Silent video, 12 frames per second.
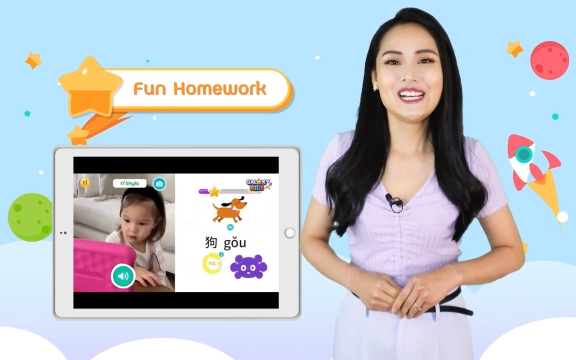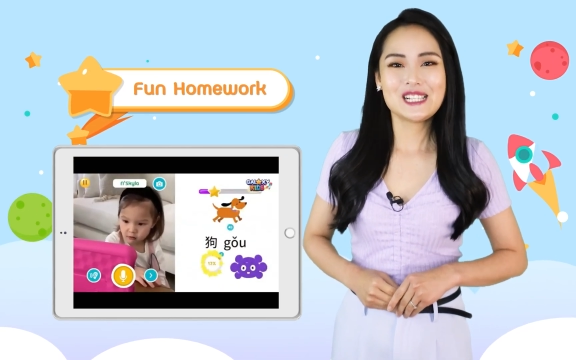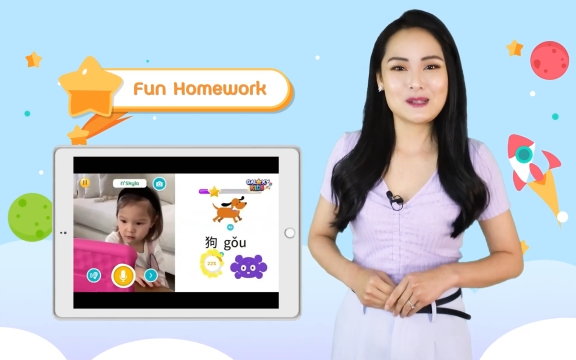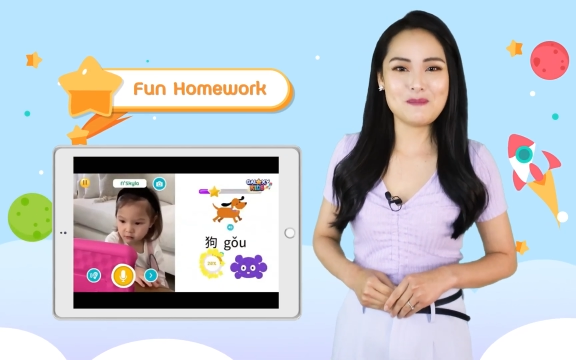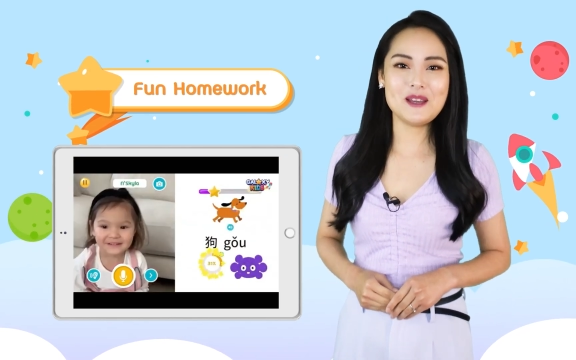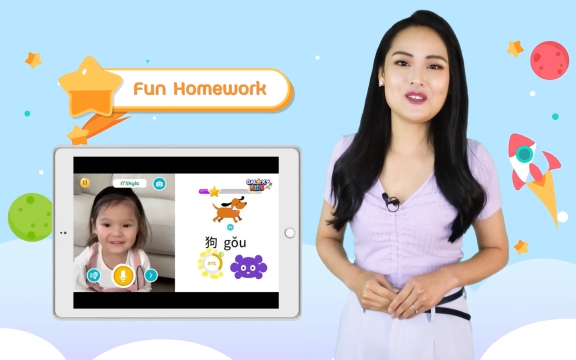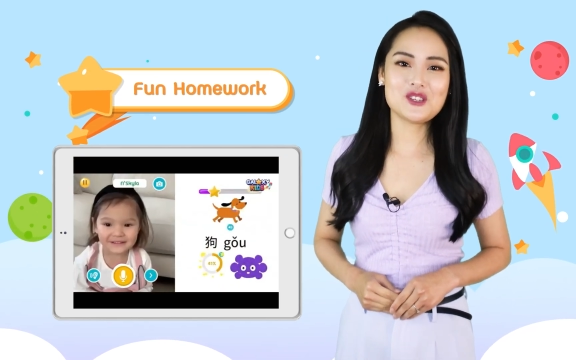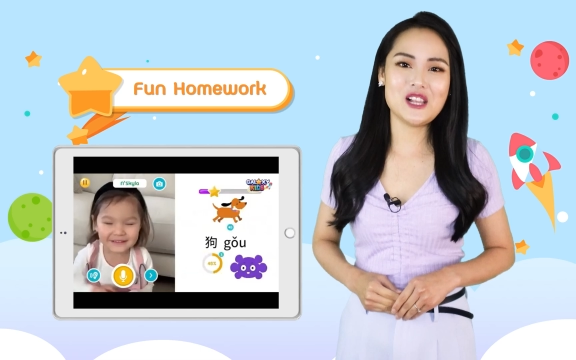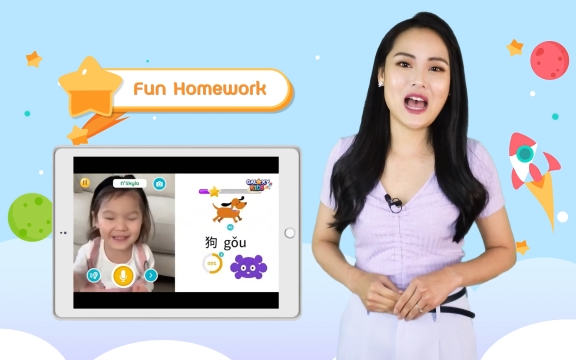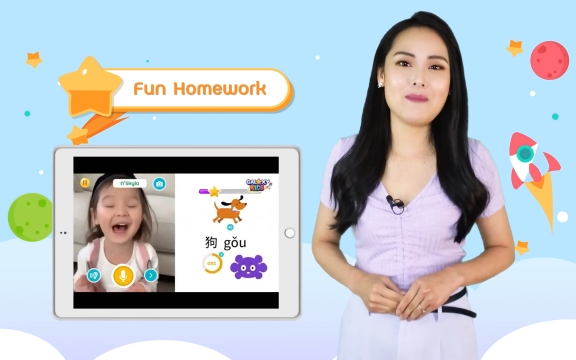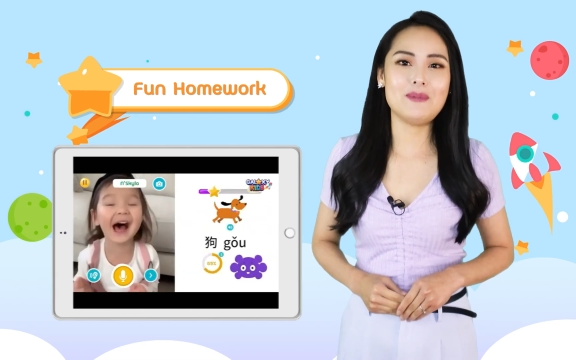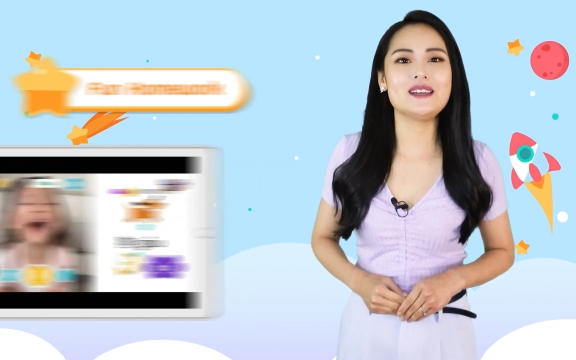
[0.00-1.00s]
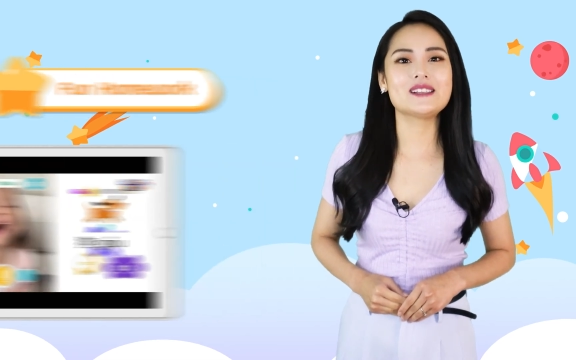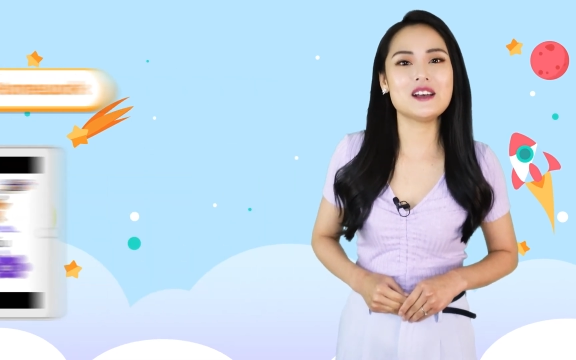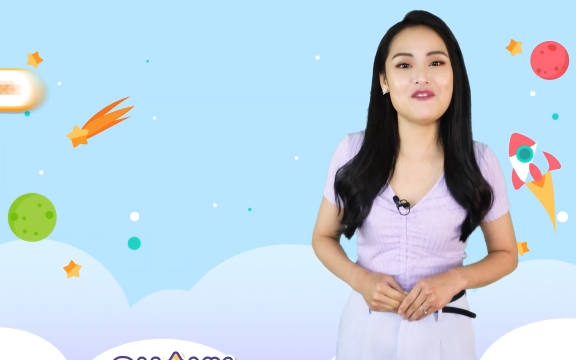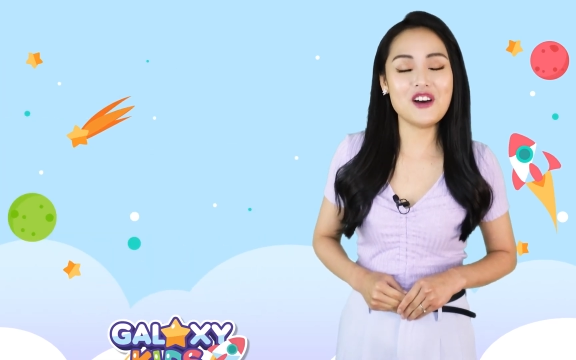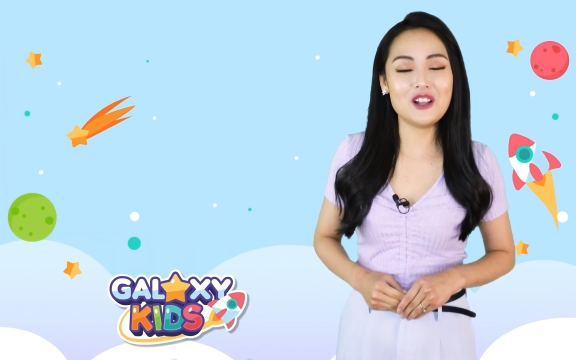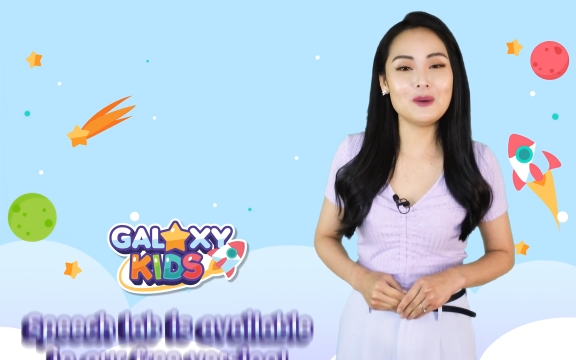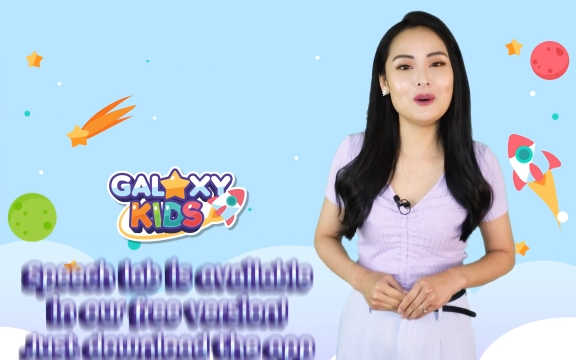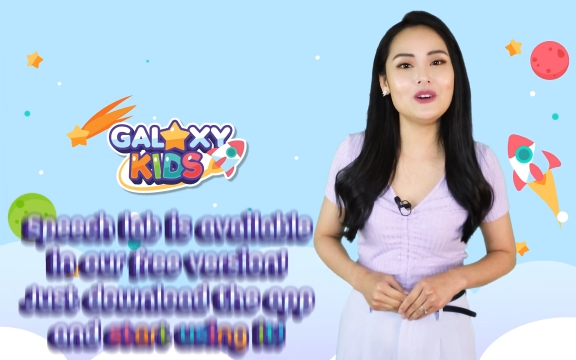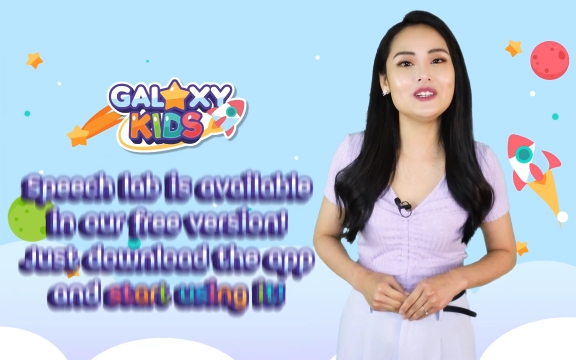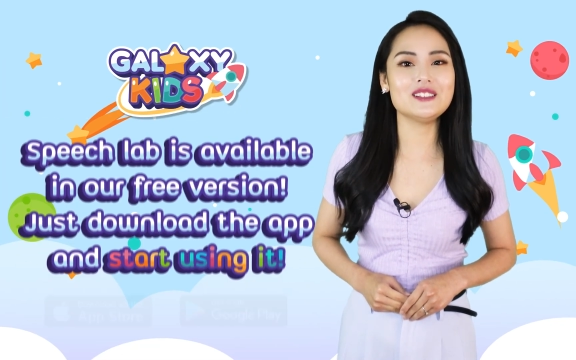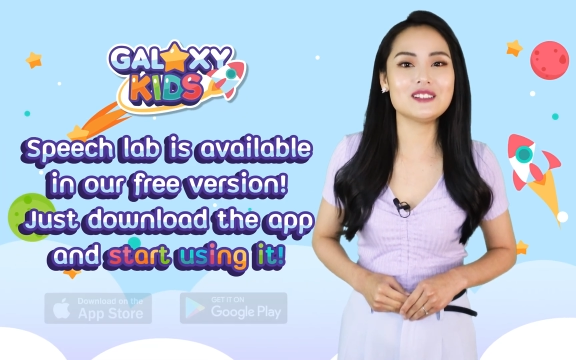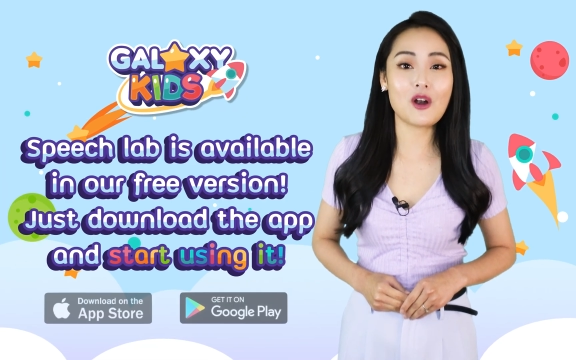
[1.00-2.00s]
Speech Lab is available
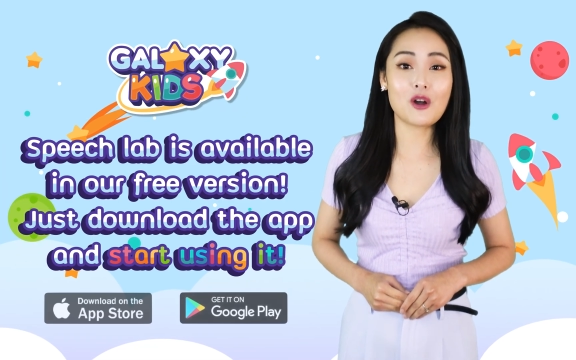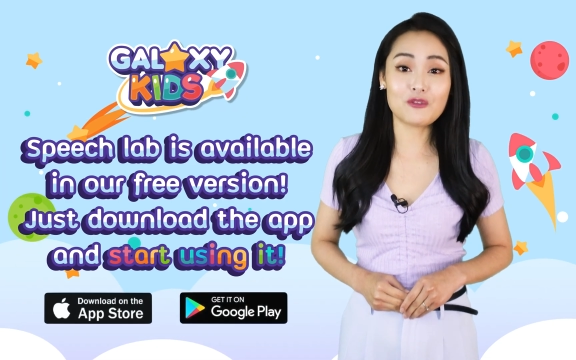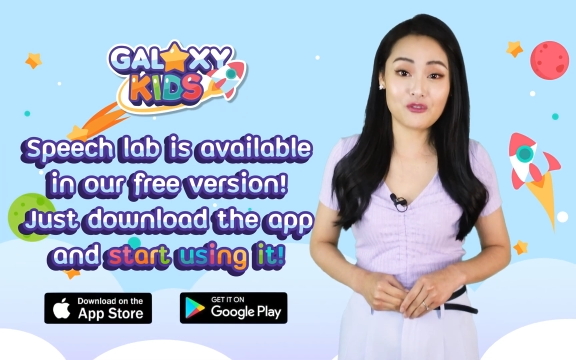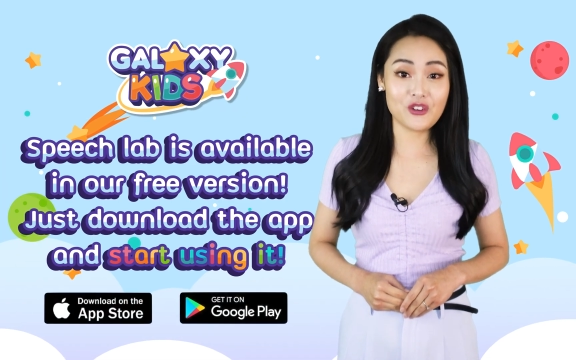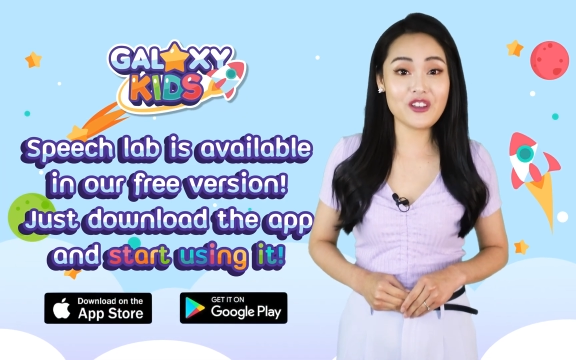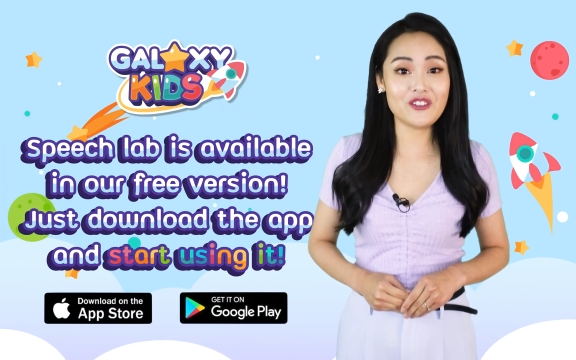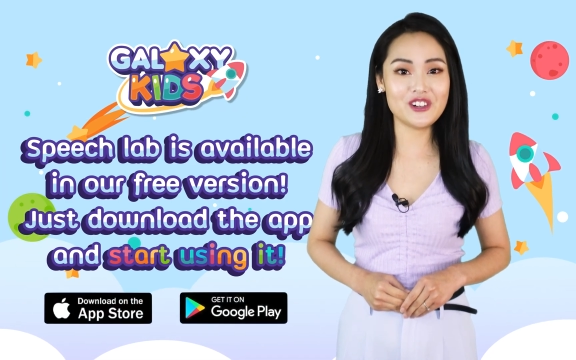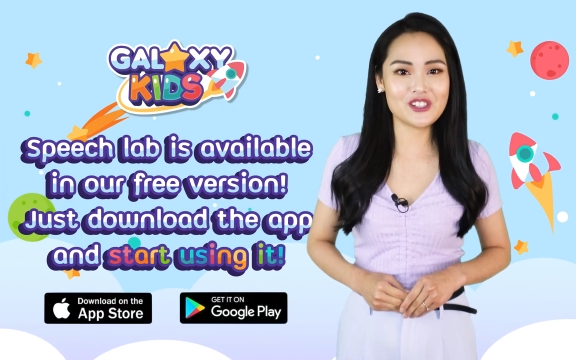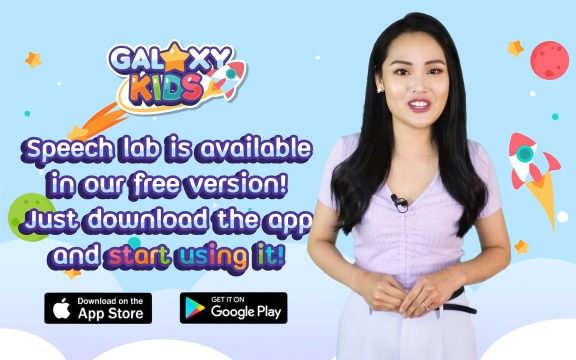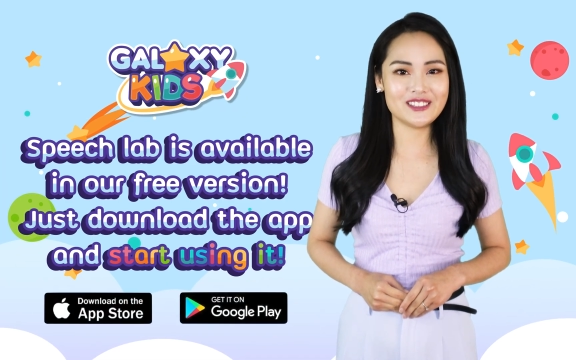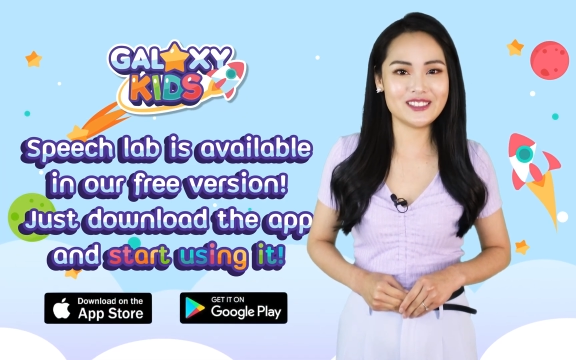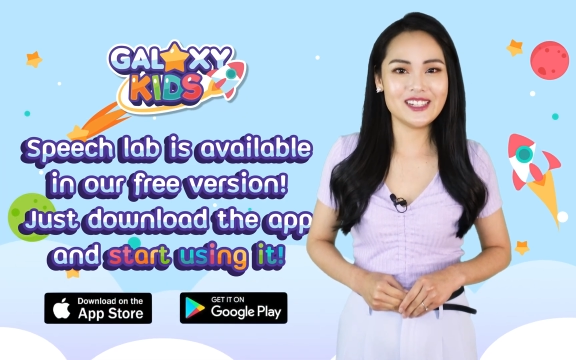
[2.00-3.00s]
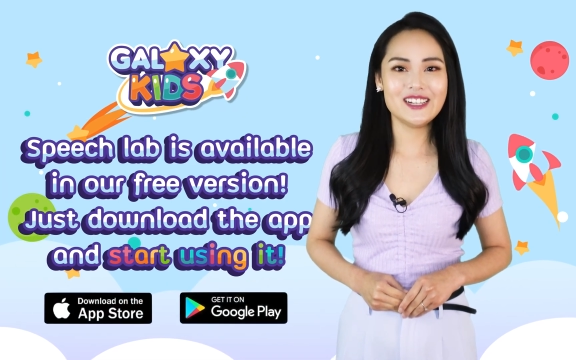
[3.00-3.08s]
in our free version.